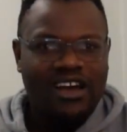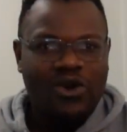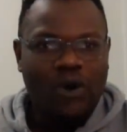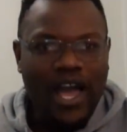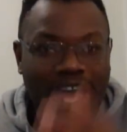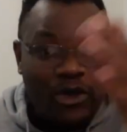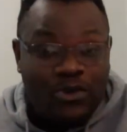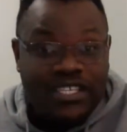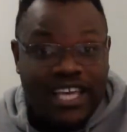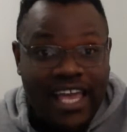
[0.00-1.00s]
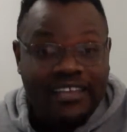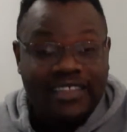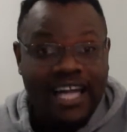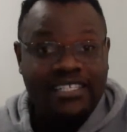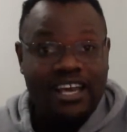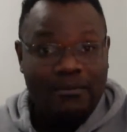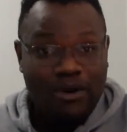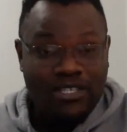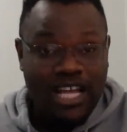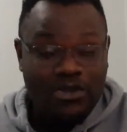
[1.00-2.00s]
Why are you saying that?
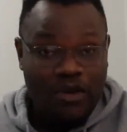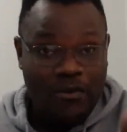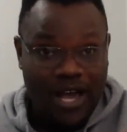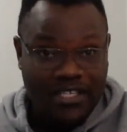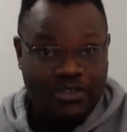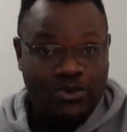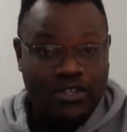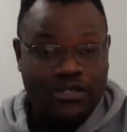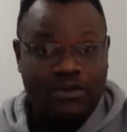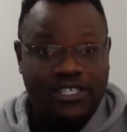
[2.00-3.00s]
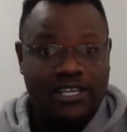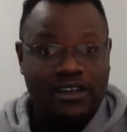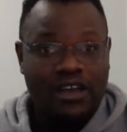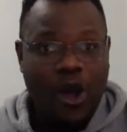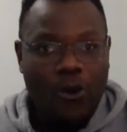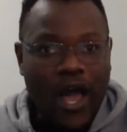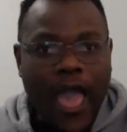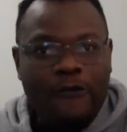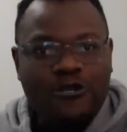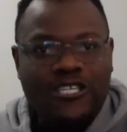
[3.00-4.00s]
Because that's where we ask you this question. Why
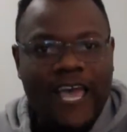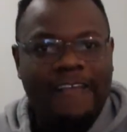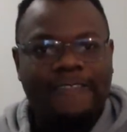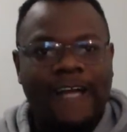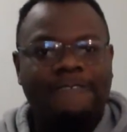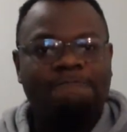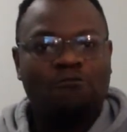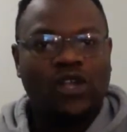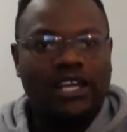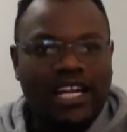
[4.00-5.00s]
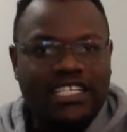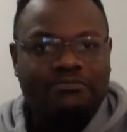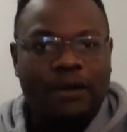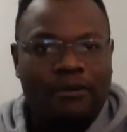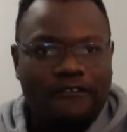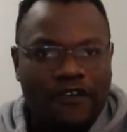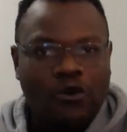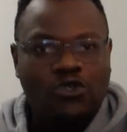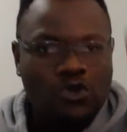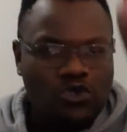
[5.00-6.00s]
are you saying that Great Zimbabwe
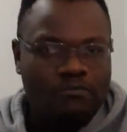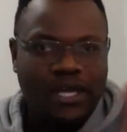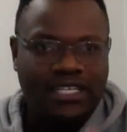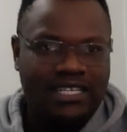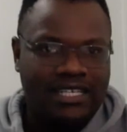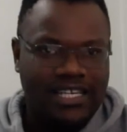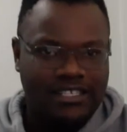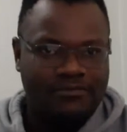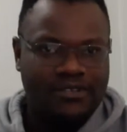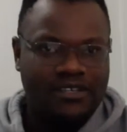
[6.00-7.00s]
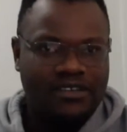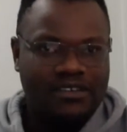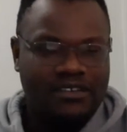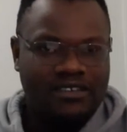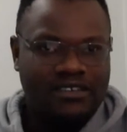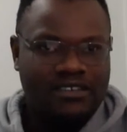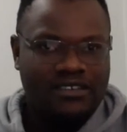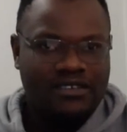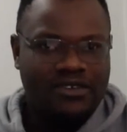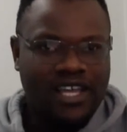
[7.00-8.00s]
fell due to bad leadership?
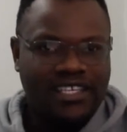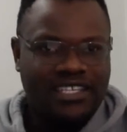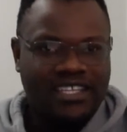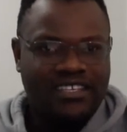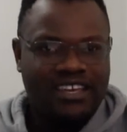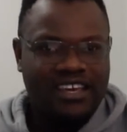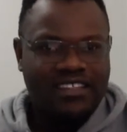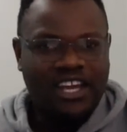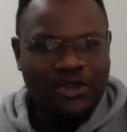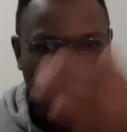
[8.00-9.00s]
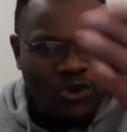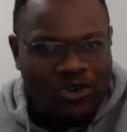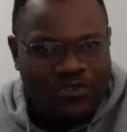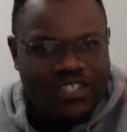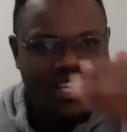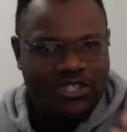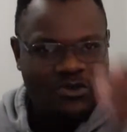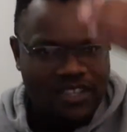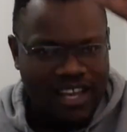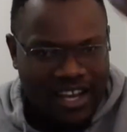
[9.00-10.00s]
You get the sense? Then you convince us
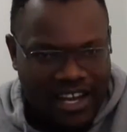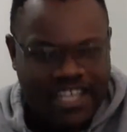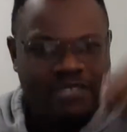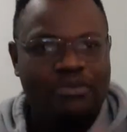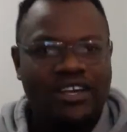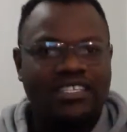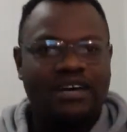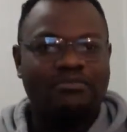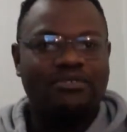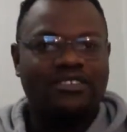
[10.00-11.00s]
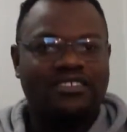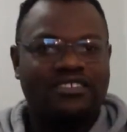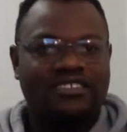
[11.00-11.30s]
with credible examples.